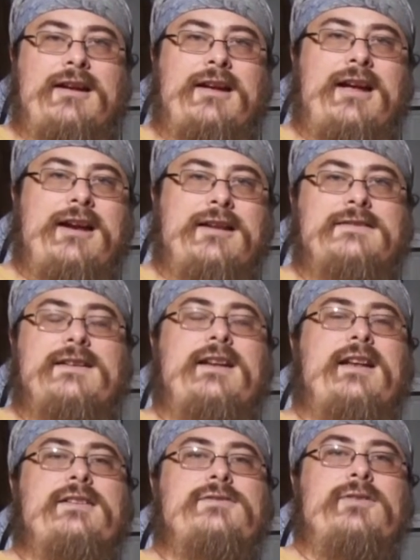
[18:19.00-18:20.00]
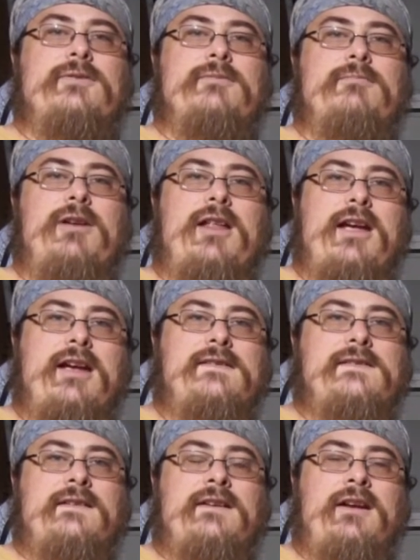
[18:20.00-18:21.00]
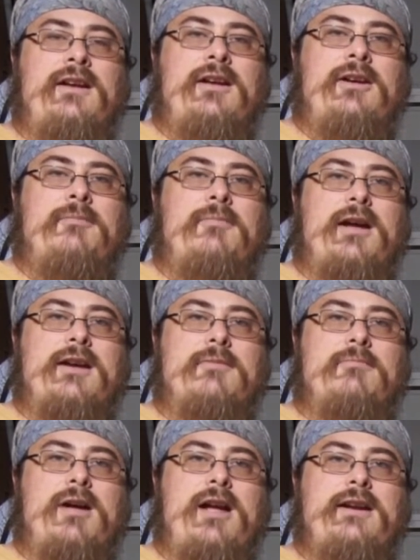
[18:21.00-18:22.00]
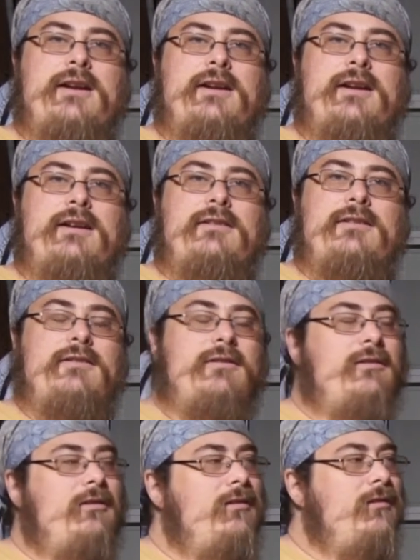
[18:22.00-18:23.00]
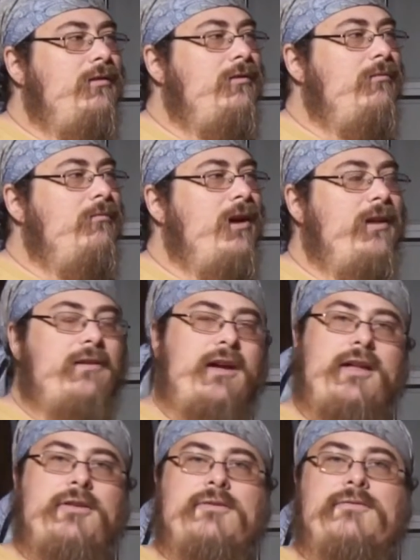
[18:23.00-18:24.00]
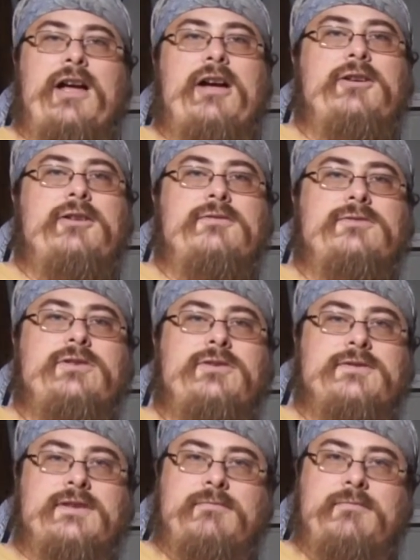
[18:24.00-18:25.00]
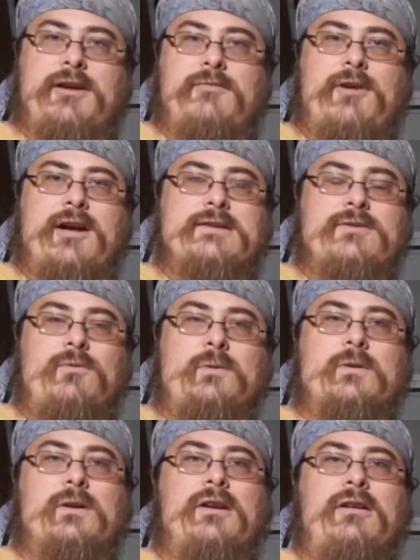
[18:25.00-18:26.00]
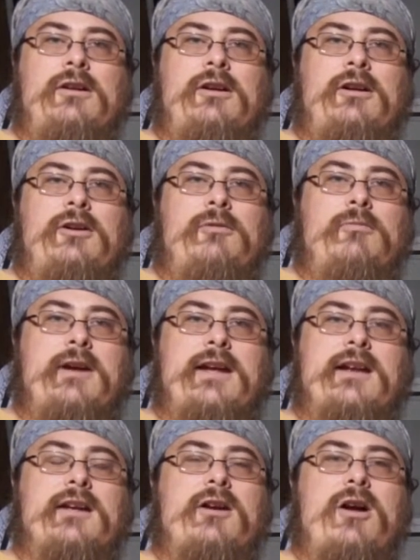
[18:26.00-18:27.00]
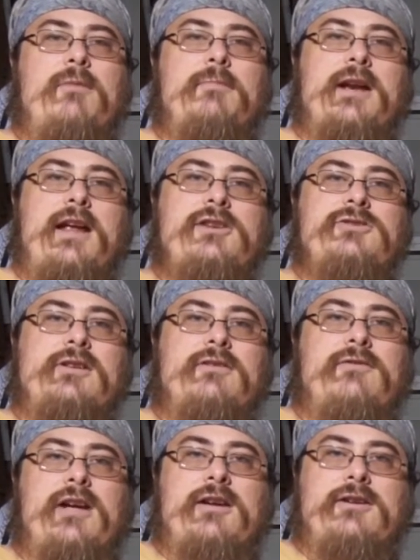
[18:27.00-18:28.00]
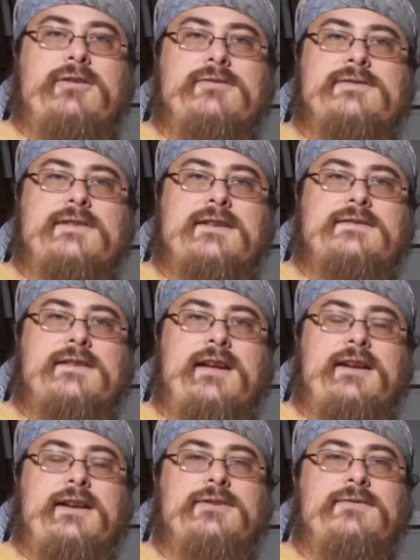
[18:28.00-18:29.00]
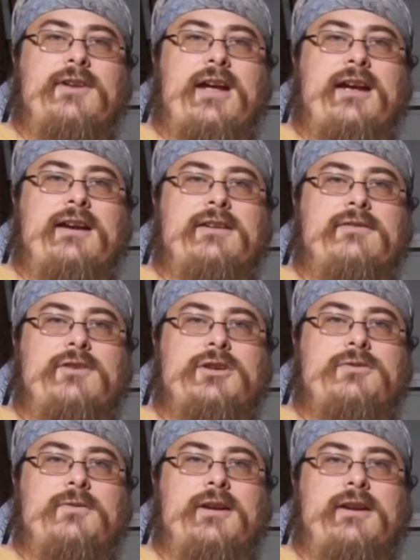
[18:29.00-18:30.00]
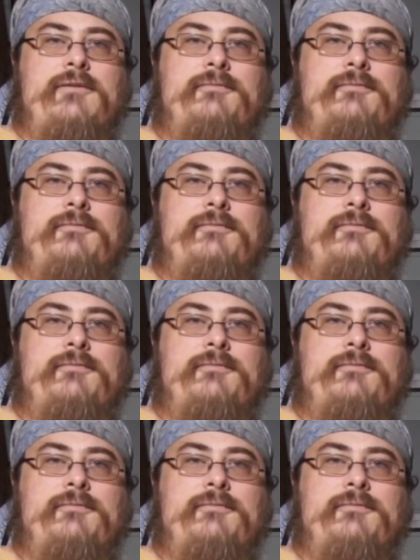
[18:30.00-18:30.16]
and it's in a certain place. By combining it with other values using bitwise OR, we get a combination of values that set each flag individually.